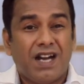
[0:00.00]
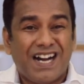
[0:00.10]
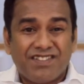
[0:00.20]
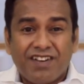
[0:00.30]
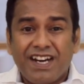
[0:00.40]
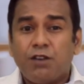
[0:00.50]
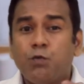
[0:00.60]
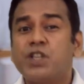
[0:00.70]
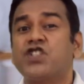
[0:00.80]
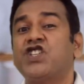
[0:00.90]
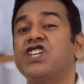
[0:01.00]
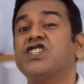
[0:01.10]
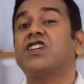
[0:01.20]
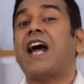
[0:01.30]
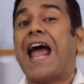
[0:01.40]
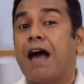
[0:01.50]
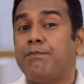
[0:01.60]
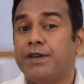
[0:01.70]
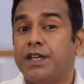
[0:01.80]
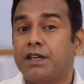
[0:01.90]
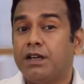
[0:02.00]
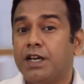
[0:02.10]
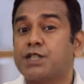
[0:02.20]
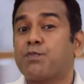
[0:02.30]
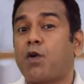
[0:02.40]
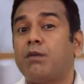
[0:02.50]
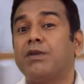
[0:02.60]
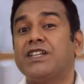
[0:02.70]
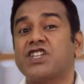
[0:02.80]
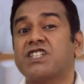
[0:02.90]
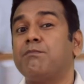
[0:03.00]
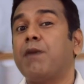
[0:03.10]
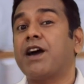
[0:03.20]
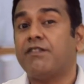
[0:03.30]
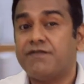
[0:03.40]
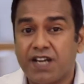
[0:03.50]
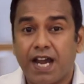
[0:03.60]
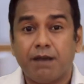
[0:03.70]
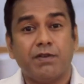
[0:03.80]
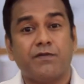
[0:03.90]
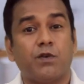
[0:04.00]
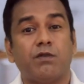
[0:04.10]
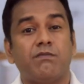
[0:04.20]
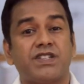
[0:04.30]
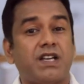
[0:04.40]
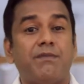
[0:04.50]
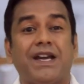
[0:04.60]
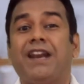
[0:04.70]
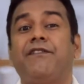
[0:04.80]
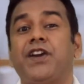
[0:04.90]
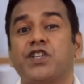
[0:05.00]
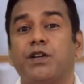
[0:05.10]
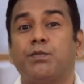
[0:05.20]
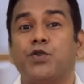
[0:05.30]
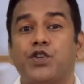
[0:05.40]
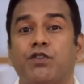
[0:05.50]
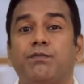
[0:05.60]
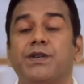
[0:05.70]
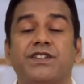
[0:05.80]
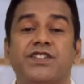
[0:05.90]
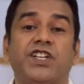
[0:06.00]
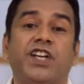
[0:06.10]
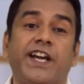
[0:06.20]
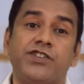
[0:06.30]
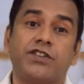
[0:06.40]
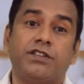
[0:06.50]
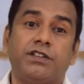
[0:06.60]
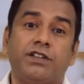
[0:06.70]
At the rate at which changes are happening, it's probably just a matter of time before some innovation puts your business in danger.